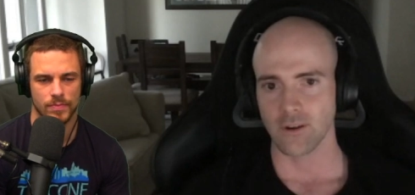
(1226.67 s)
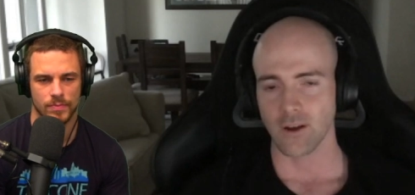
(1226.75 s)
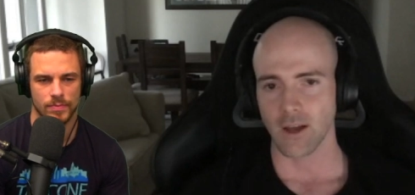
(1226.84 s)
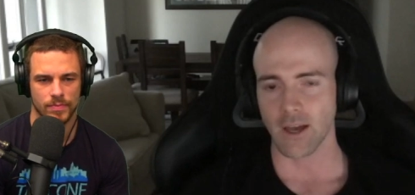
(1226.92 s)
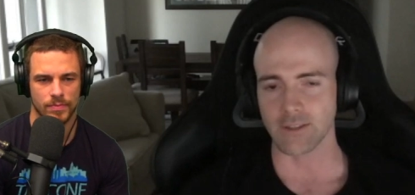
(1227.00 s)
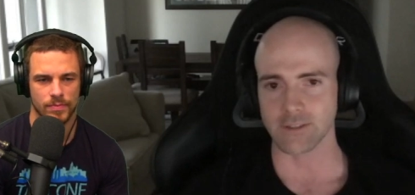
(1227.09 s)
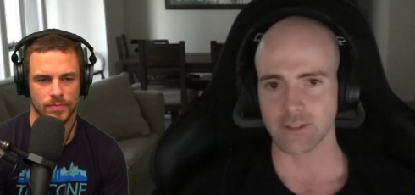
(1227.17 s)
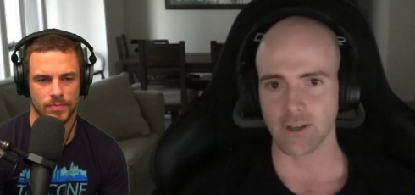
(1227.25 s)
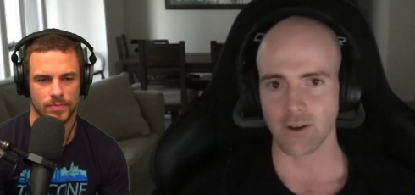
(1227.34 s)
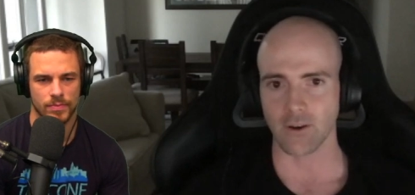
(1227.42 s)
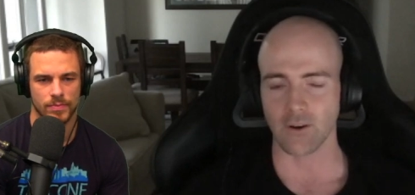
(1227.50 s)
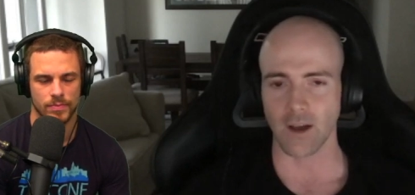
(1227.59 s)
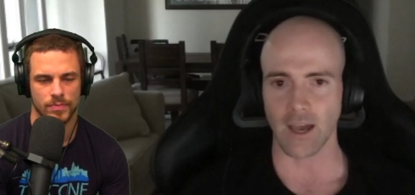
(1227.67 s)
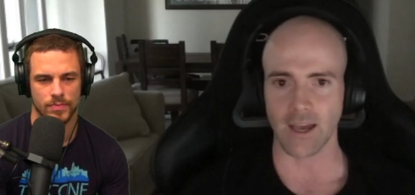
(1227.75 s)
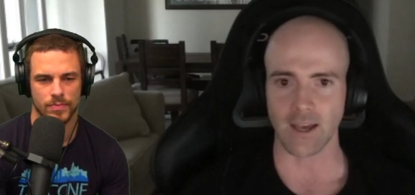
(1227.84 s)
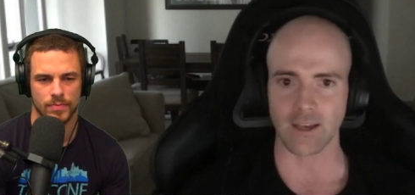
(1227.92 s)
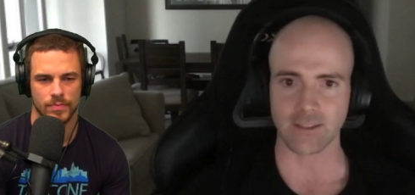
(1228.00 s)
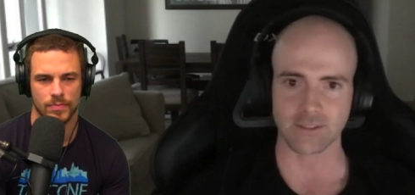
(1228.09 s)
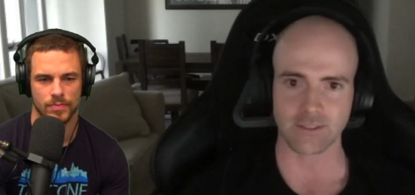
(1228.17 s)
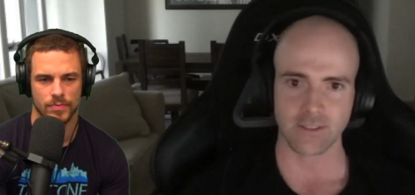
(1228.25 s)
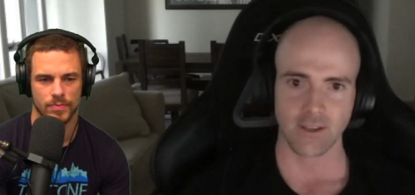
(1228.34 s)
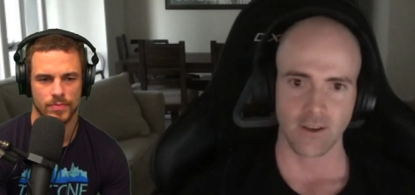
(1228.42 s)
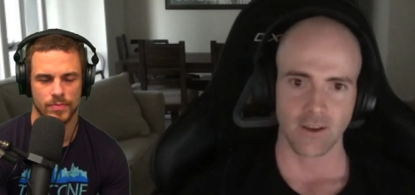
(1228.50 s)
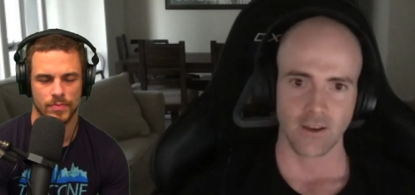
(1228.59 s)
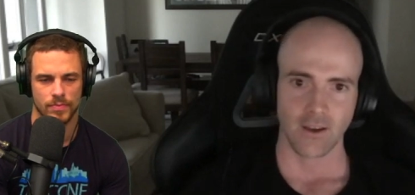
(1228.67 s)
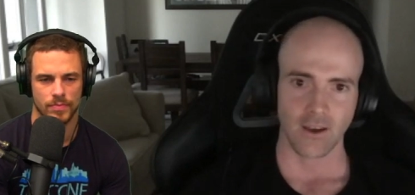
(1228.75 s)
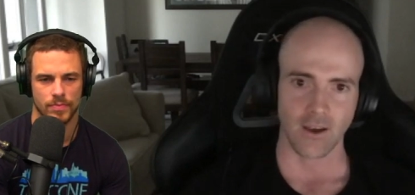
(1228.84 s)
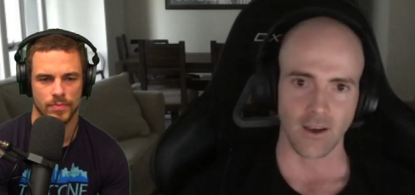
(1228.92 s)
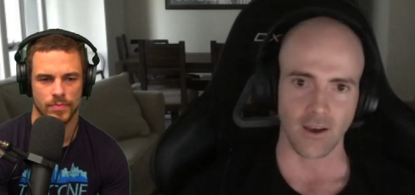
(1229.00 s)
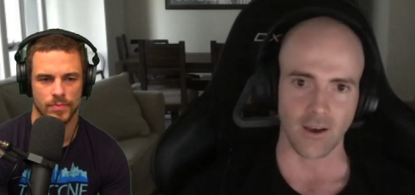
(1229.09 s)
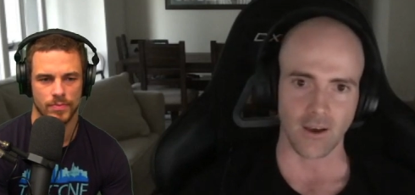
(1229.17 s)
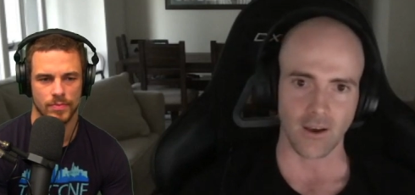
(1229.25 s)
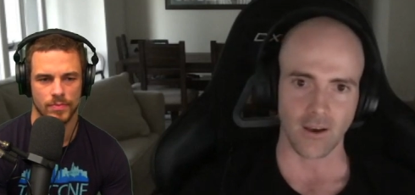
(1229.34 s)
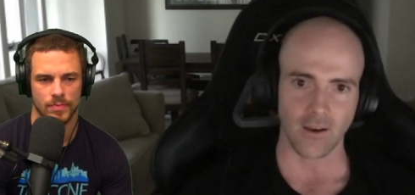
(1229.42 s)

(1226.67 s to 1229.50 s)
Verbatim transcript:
Speaker 1: And so, as uh,